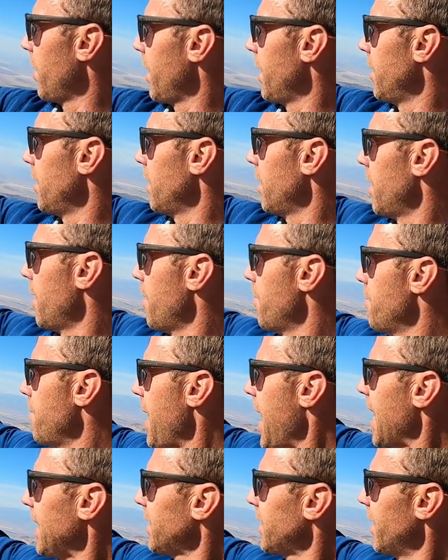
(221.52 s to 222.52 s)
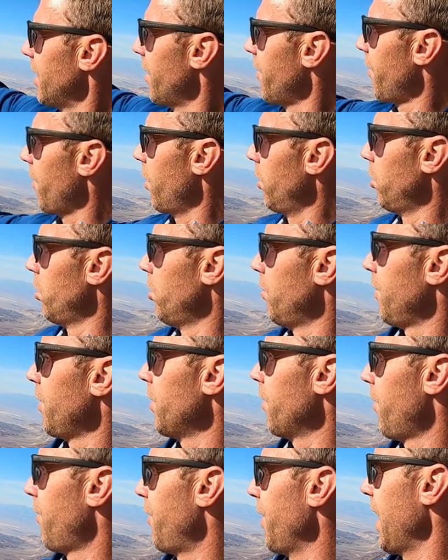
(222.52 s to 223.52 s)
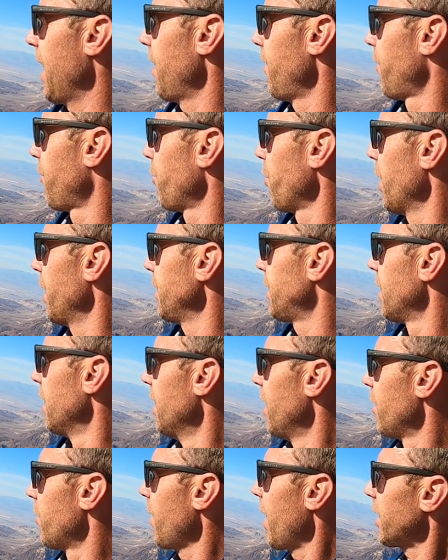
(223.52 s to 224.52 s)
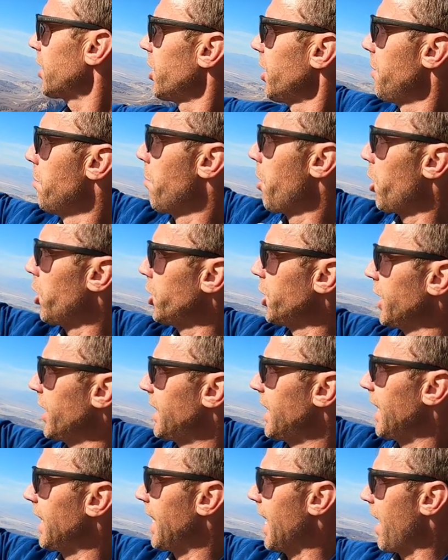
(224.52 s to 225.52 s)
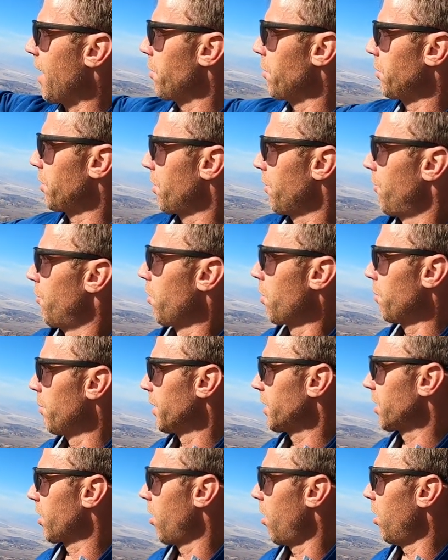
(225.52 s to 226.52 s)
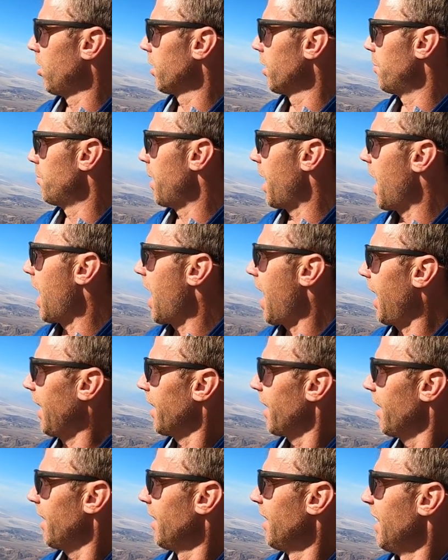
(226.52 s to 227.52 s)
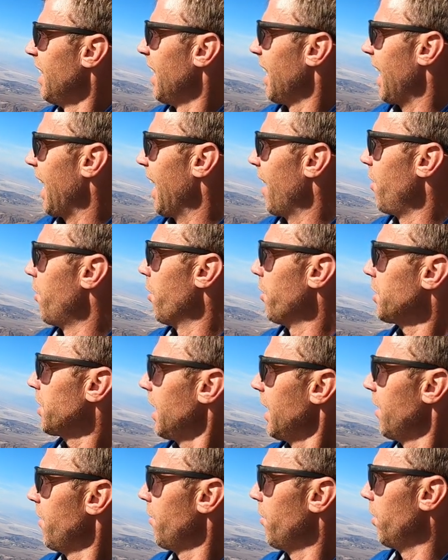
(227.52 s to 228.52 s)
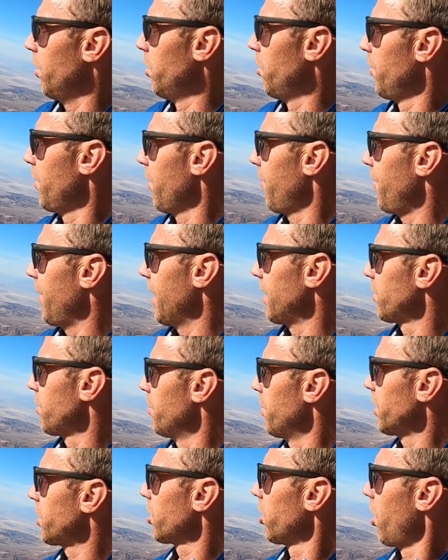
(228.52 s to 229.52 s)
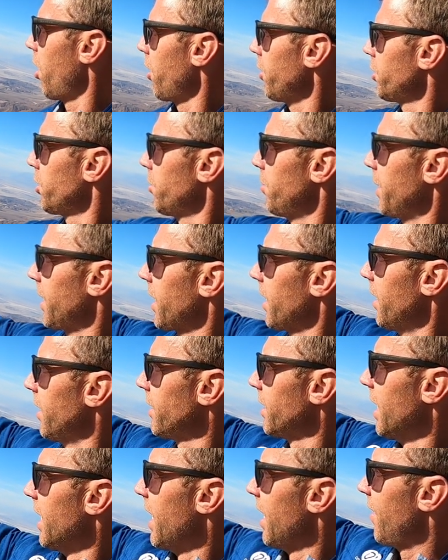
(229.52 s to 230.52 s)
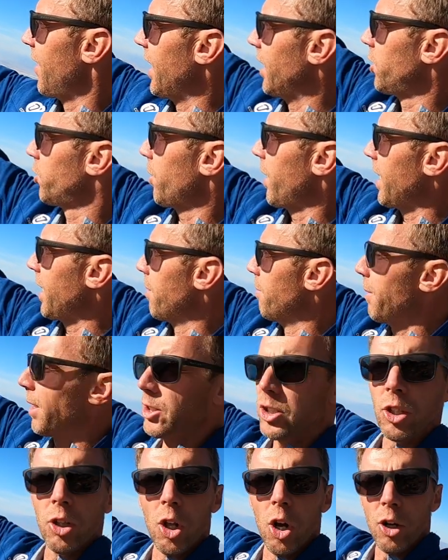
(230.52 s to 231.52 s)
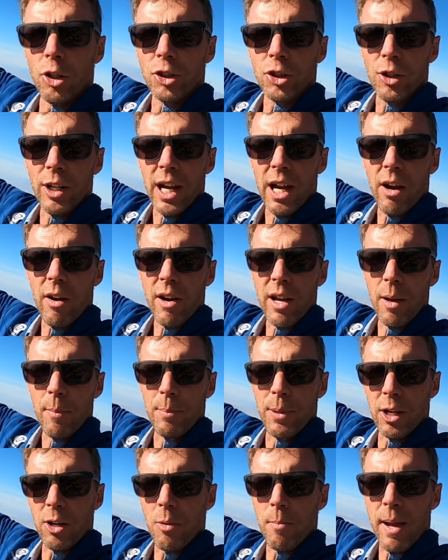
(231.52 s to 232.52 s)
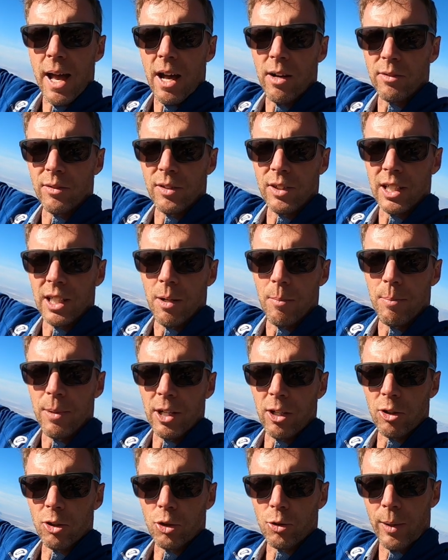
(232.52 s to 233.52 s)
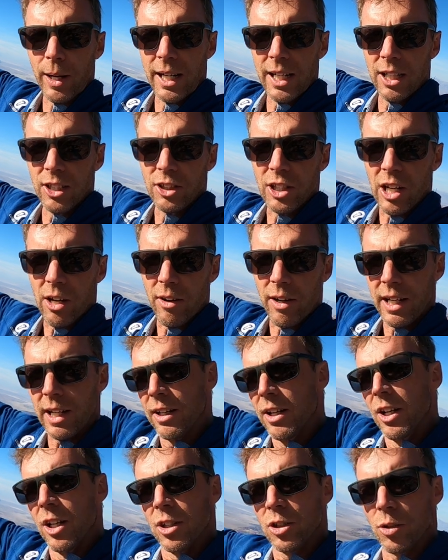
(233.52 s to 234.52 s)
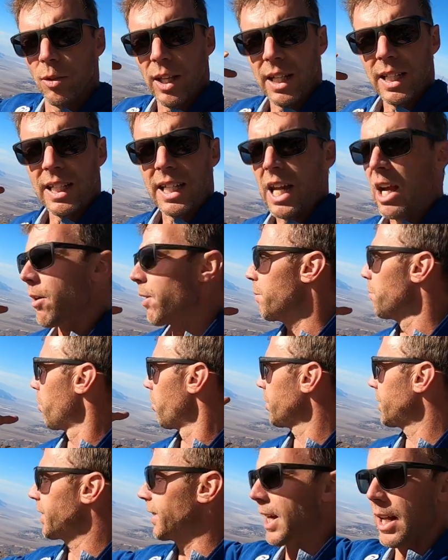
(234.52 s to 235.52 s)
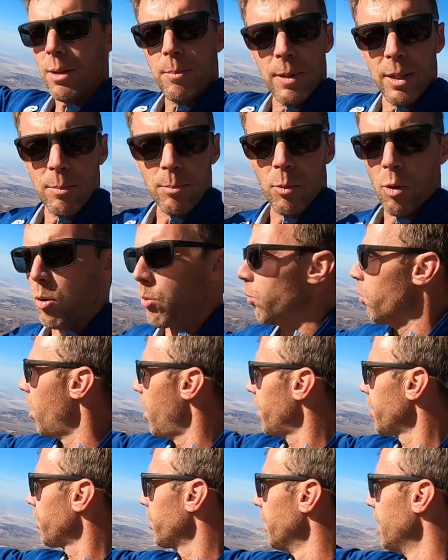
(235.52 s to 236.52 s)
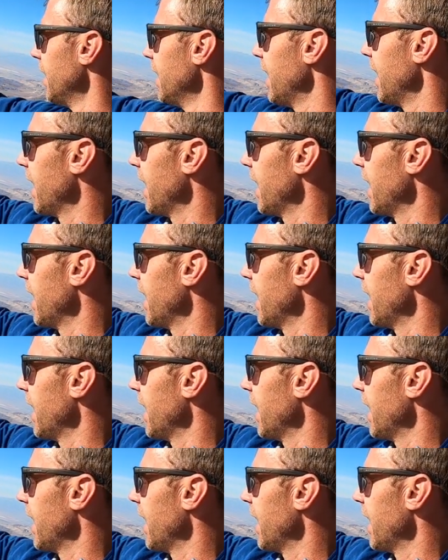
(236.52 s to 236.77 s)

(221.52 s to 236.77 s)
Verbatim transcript: and massive alluvial fan front. They're actually merging together to form what's called a bajada. And those alluvial fans are much larger because they drain a much larger area, bigger mountains and a bigger drainage area, so they can carry more sediment and more water